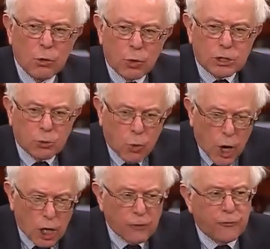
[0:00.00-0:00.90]
which
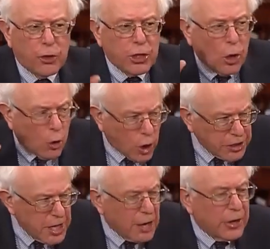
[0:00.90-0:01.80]
work for the
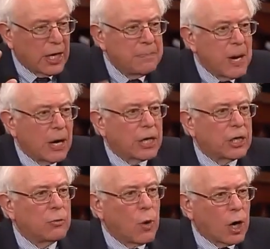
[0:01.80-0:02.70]
ordinary
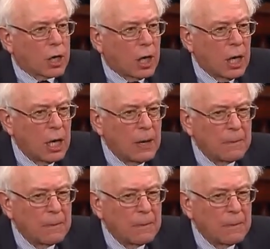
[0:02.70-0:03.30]
American worker